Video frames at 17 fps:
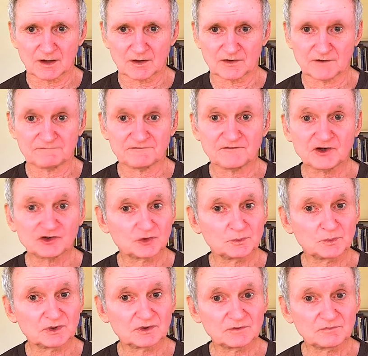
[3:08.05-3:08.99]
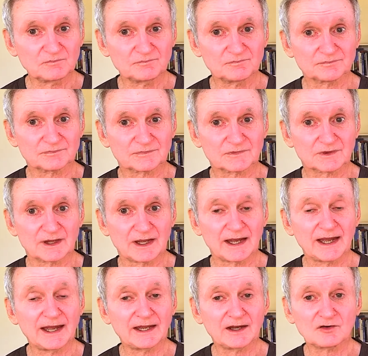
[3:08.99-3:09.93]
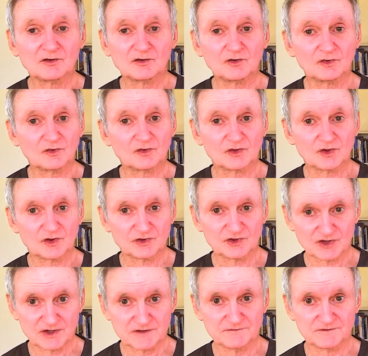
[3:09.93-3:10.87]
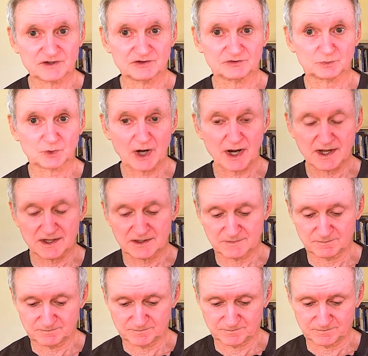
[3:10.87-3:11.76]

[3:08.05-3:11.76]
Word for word: The Fisherman and the Theefyspray.